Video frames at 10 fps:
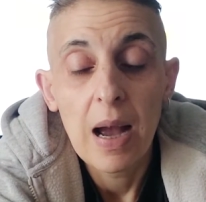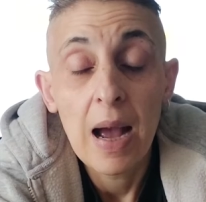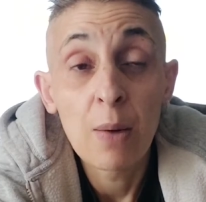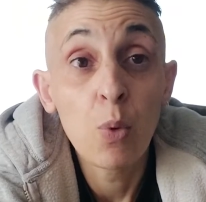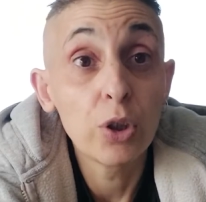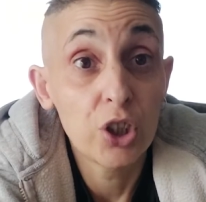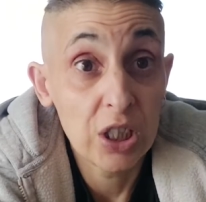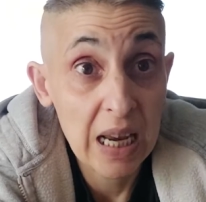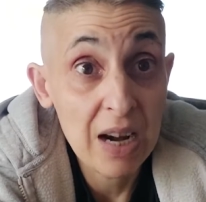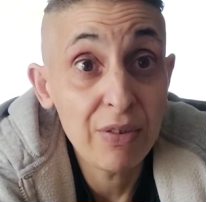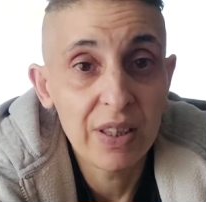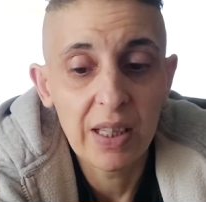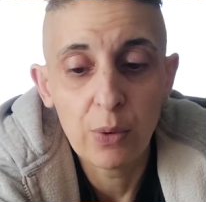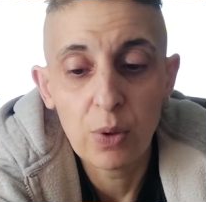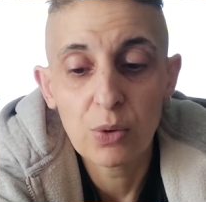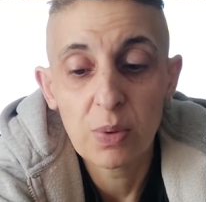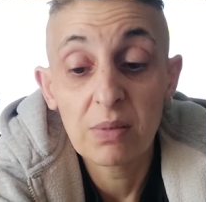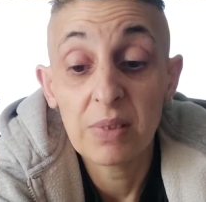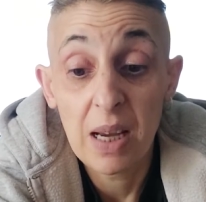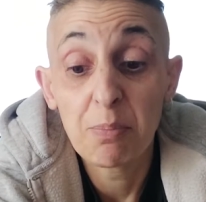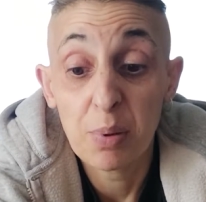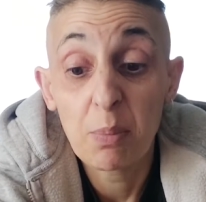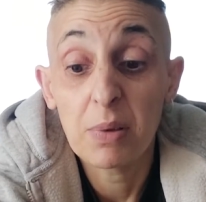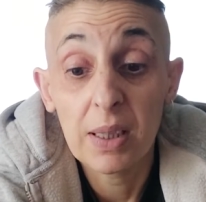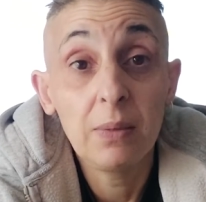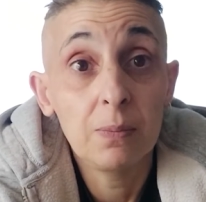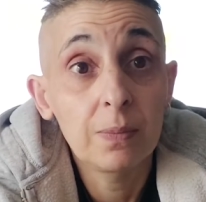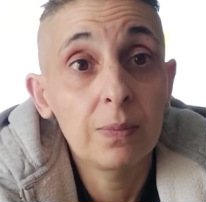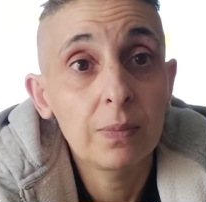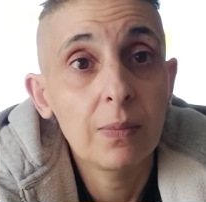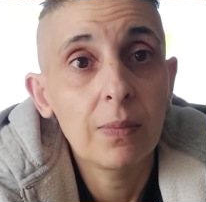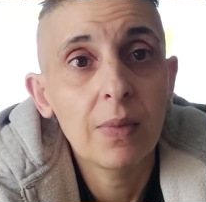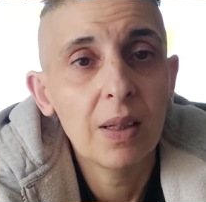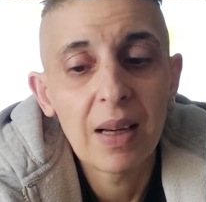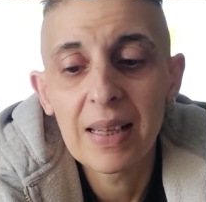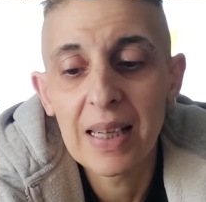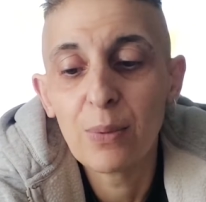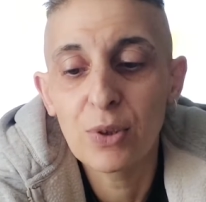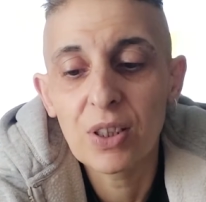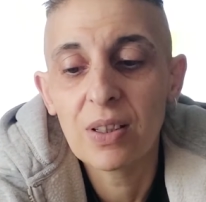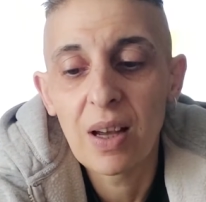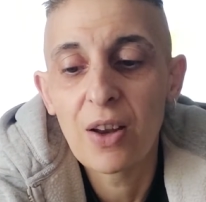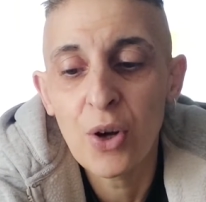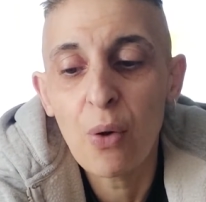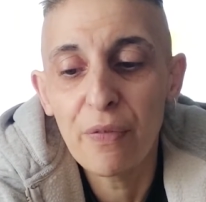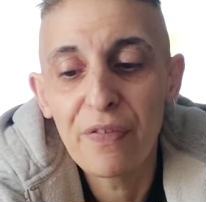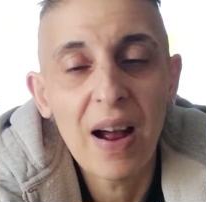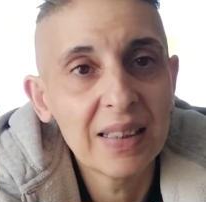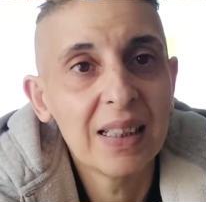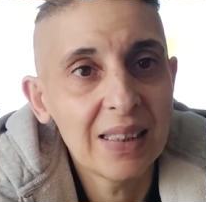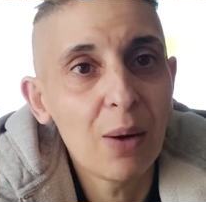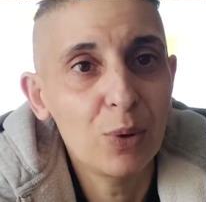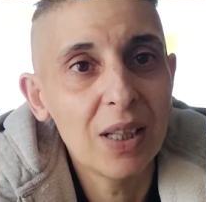And what the scary thing was when, yeah, probably. Like it was a known fact that that would